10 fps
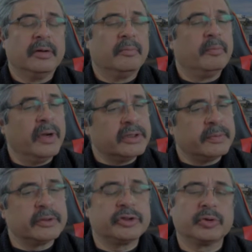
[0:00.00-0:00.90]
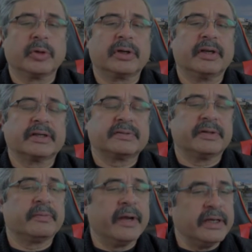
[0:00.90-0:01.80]
multiple short clicks with
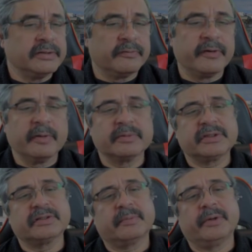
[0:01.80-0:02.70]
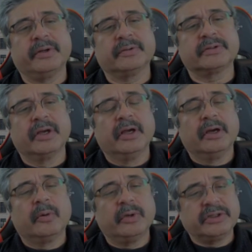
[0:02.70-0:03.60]
a range of frequencies are produced
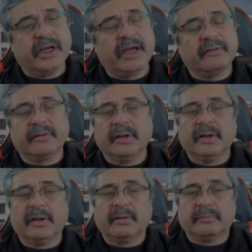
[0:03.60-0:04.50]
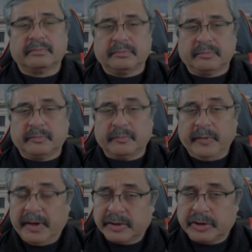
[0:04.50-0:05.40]
which have
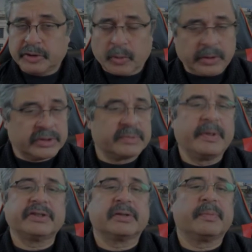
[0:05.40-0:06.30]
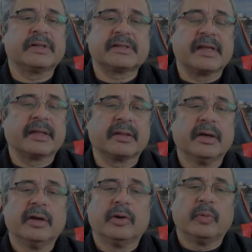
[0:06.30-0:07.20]
very short spatial pulse length,
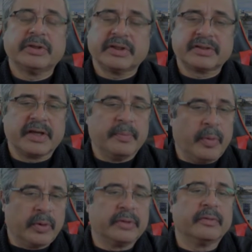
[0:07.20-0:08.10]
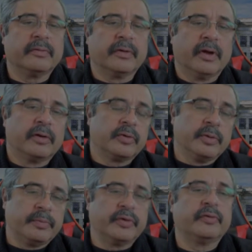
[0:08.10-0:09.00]
which is important to
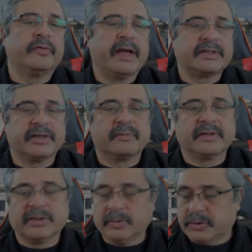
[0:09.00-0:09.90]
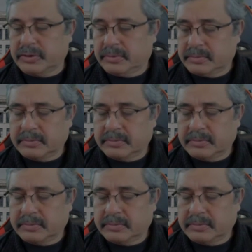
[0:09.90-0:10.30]
improve axial resolution.